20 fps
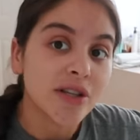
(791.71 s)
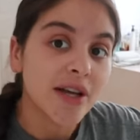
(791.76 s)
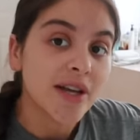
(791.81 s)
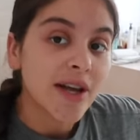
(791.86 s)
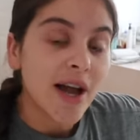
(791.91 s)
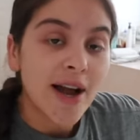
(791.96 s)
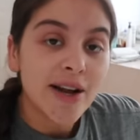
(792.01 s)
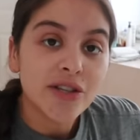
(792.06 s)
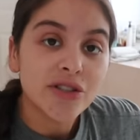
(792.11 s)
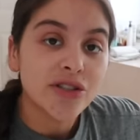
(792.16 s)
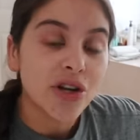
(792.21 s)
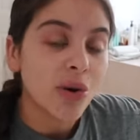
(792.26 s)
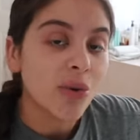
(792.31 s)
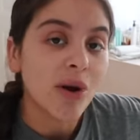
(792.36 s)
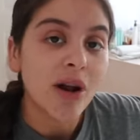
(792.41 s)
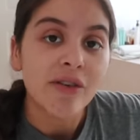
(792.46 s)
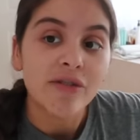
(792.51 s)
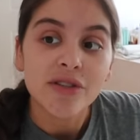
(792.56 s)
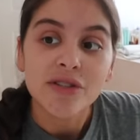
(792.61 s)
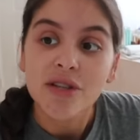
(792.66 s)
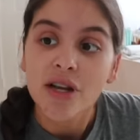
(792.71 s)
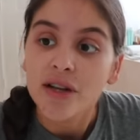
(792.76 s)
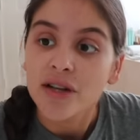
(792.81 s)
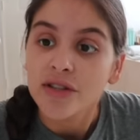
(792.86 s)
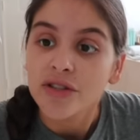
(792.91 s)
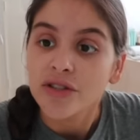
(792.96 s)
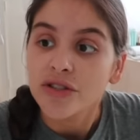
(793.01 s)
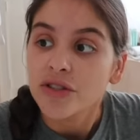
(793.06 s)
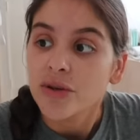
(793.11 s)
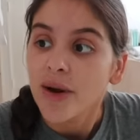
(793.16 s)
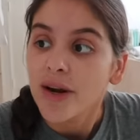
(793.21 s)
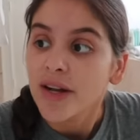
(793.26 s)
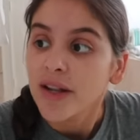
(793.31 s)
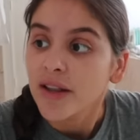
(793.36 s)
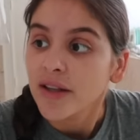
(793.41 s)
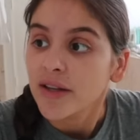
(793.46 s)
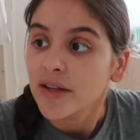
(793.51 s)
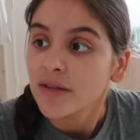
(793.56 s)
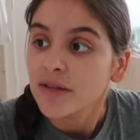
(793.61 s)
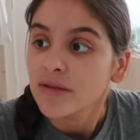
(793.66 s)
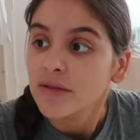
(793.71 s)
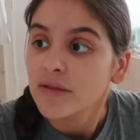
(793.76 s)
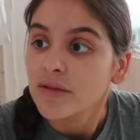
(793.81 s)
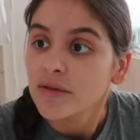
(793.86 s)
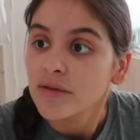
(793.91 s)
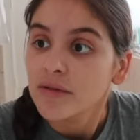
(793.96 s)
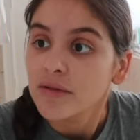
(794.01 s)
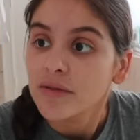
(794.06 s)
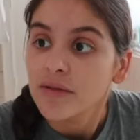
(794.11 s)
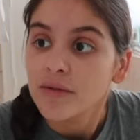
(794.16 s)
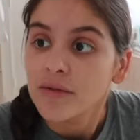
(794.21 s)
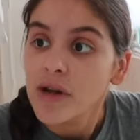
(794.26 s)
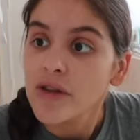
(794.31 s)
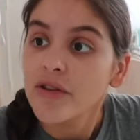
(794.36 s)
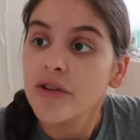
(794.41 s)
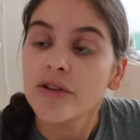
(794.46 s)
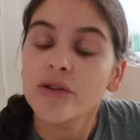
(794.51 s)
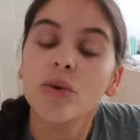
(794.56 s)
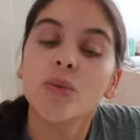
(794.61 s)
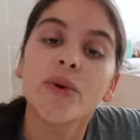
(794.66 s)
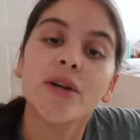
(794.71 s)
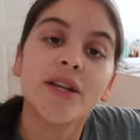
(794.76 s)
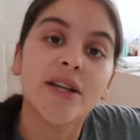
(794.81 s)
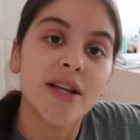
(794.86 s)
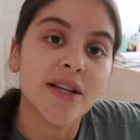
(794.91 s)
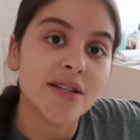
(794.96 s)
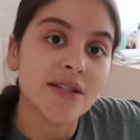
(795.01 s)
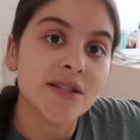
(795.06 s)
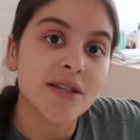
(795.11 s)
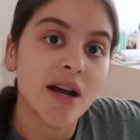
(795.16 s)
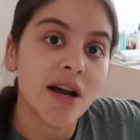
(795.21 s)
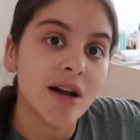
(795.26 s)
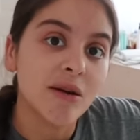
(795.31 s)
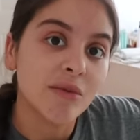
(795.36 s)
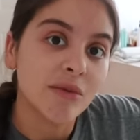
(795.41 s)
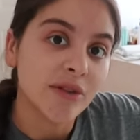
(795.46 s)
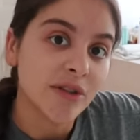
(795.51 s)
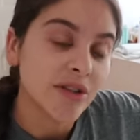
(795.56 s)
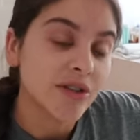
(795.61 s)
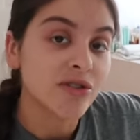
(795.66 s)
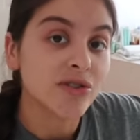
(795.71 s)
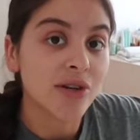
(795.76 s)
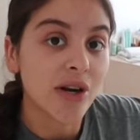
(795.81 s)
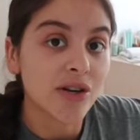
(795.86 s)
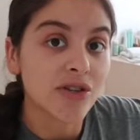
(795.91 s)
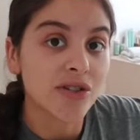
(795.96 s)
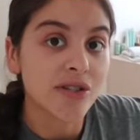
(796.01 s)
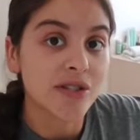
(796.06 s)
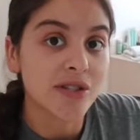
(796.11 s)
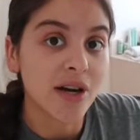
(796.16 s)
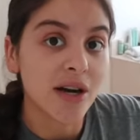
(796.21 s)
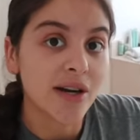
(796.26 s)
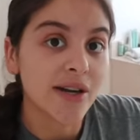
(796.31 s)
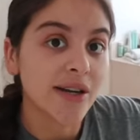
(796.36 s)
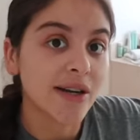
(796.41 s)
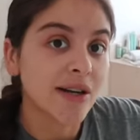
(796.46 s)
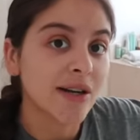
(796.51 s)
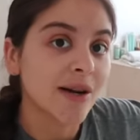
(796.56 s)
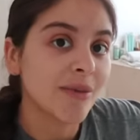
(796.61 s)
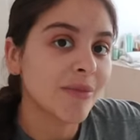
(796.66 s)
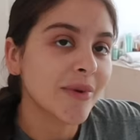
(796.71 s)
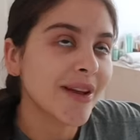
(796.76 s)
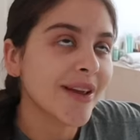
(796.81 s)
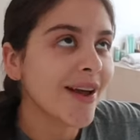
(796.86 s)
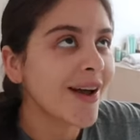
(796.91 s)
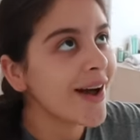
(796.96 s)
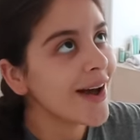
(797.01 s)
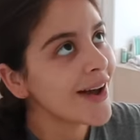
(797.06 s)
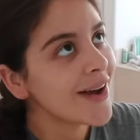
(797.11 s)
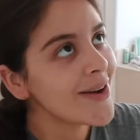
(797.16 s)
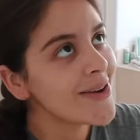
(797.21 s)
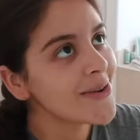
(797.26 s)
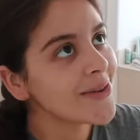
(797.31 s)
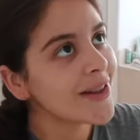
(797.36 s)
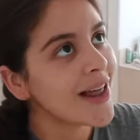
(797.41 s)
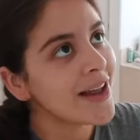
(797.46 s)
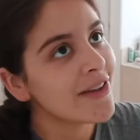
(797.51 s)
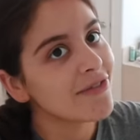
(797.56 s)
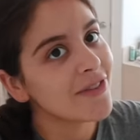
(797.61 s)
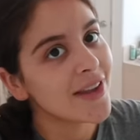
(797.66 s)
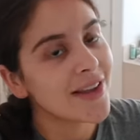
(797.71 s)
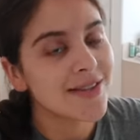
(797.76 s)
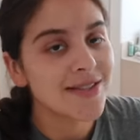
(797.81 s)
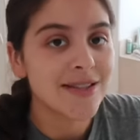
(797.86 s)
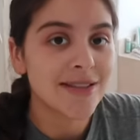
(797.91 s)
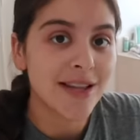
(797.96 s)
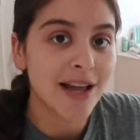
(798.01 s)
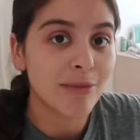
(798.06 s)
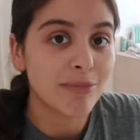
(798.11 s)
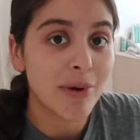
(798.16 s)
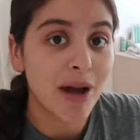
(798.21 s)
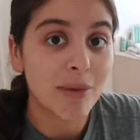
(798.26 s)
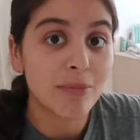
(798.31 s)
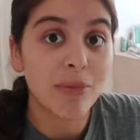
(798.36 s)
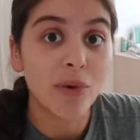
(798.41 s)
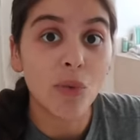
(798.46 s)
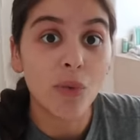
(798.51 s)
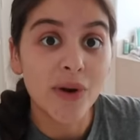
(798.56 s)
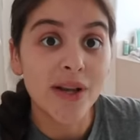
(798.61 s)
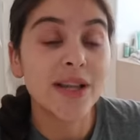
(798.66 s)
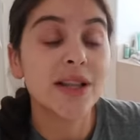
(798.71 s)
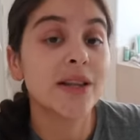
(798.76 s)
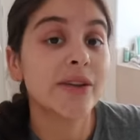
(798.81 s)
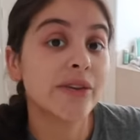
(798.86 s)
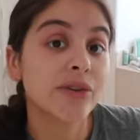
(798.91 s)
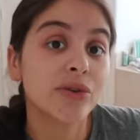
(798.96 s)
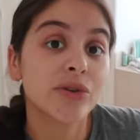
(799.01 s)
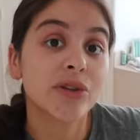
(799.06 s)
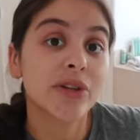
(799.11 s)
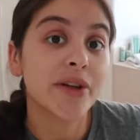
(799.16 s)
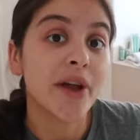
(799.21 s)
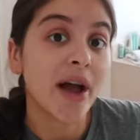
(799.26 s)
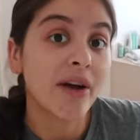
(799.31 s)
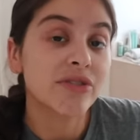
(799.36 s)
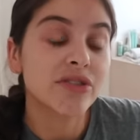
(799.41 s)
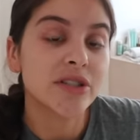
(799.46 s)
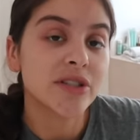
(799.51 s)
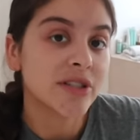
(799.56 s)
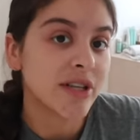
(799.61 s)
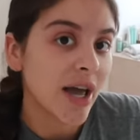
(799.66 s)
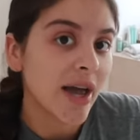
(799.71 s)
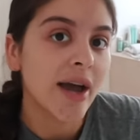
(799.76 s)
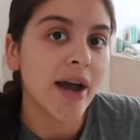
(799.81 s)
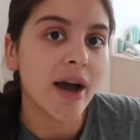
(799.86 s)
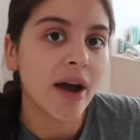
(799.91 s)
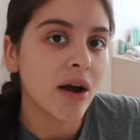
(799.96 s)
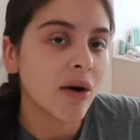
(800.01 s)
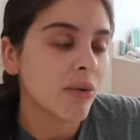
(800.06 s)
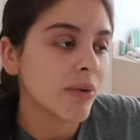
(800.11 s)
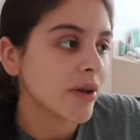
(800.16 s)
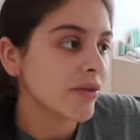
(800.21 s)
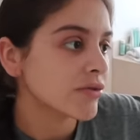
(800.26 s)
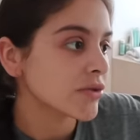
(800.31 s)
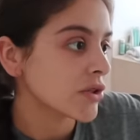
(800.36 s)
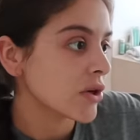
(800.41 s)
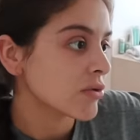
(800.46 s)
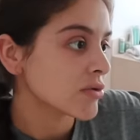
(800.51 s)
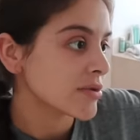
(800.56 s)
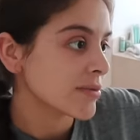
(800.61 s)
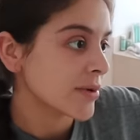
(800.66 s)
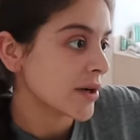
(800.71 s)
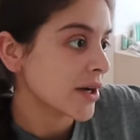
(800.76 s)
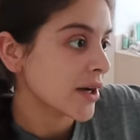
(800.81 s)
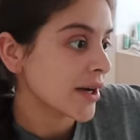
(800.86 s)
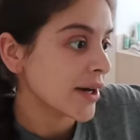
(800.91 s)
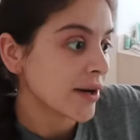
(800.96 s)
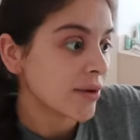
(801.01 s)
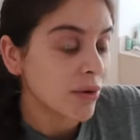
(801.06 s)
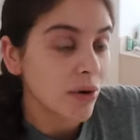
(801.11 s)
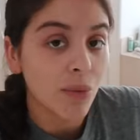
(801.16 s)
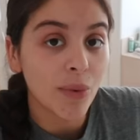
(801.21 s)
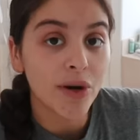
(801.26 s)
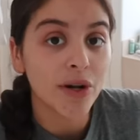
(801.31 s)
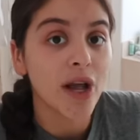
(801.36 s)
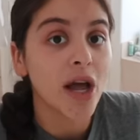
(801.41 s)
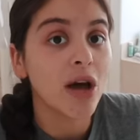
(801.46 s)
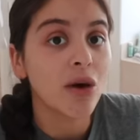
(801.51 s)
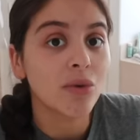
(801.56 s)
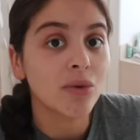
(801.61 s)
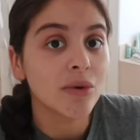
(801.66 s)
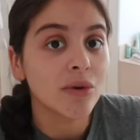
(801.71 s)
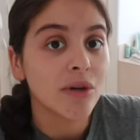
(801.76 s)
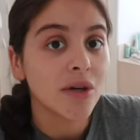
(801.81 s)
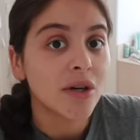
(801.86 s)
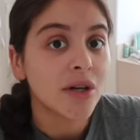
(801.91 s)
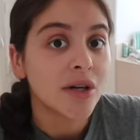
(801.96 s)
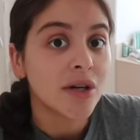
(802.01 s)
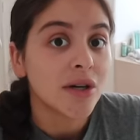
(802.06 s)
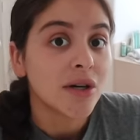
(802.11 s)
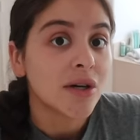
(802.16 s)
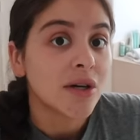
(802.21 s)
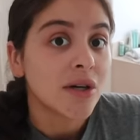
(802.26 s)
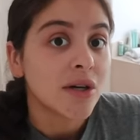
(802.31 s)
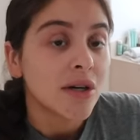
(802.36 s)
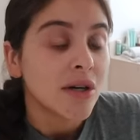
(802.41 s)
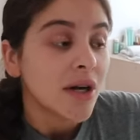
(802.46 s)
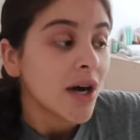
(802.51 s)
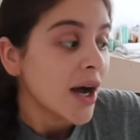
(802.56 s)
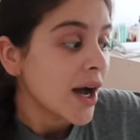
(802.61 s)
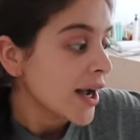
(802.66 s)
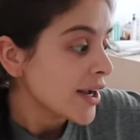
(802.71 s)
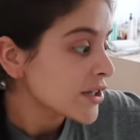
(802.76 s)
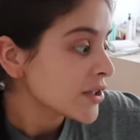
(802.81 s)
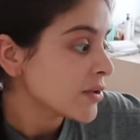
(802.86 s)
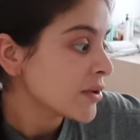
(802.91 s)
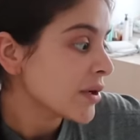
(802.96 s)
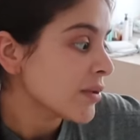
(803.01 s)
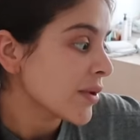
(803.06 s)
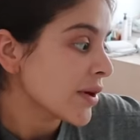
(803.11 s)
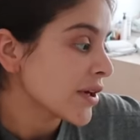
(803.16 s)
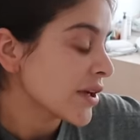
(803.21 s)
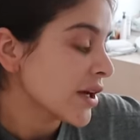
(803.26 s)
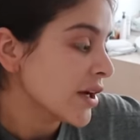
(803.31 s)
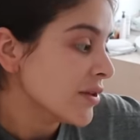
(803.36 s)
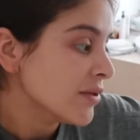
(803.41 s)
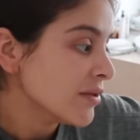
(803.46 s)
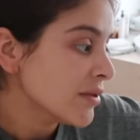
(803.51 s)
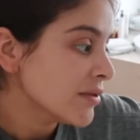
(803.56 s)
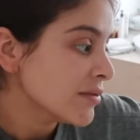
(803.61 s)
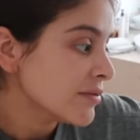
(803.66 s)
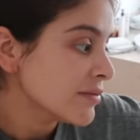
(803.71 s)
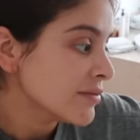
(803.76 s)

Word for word: Like I don't have a second to do anything. And then the weekends come and the construction's not here. And I'm like, oh, life isn't that bad, but we literally have to get out. We have to go somewhere. And I don't know where to go. I don't know where to go.